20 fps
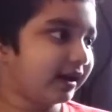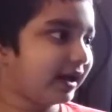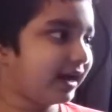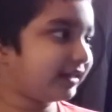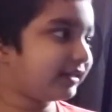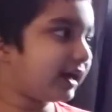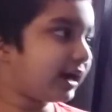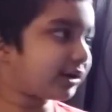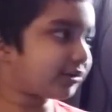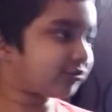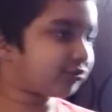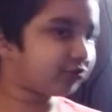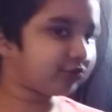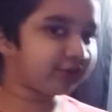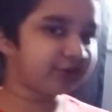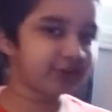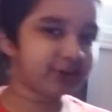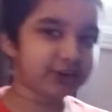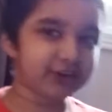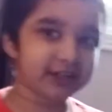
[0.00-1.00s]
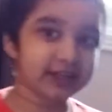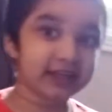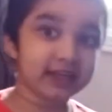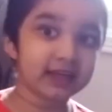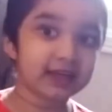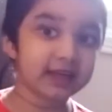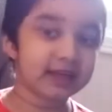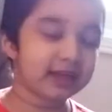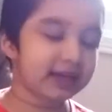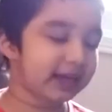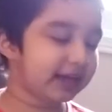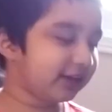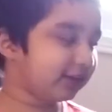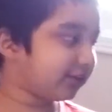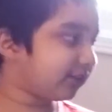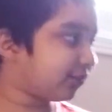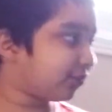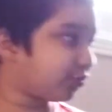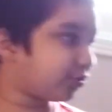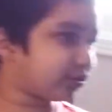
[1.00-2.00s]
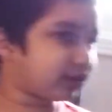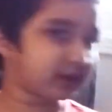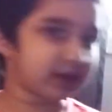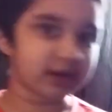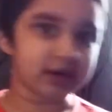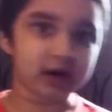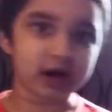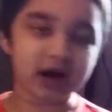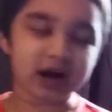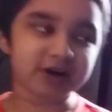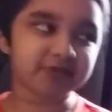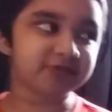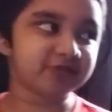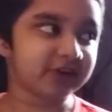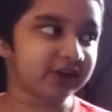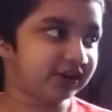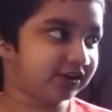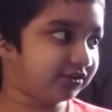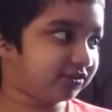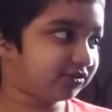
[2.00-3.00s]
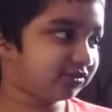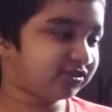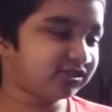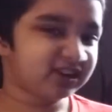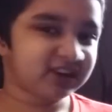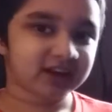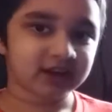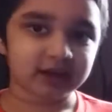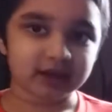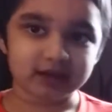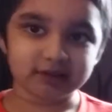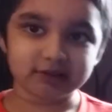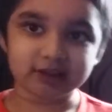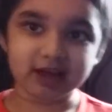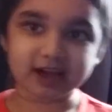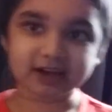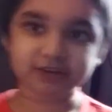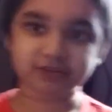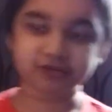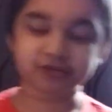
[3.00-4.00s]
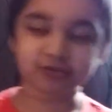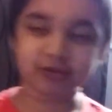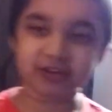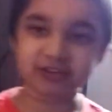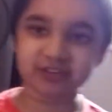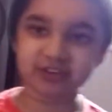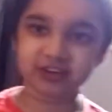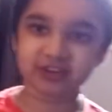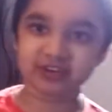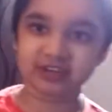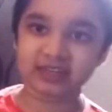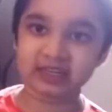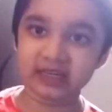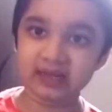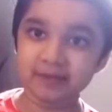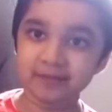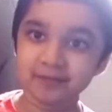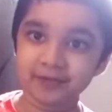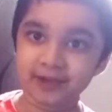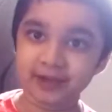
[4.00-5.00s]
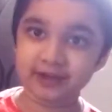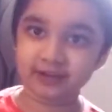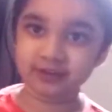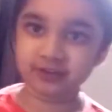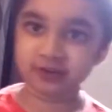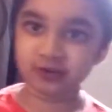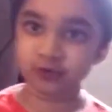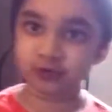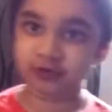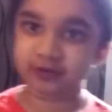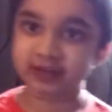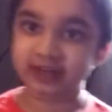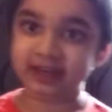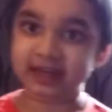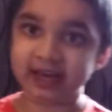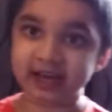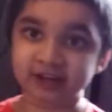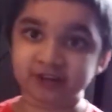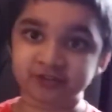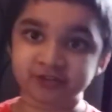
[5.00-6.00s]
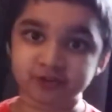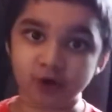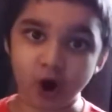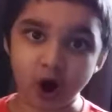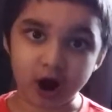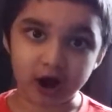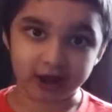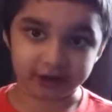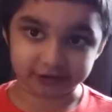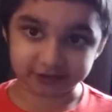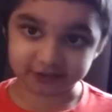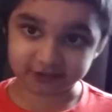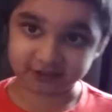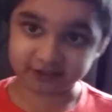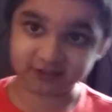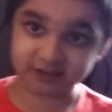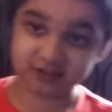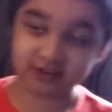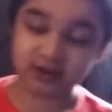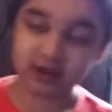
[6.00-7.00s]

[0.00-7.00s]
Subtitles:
Electricity is used in ovens. Electricity is used in exhausts.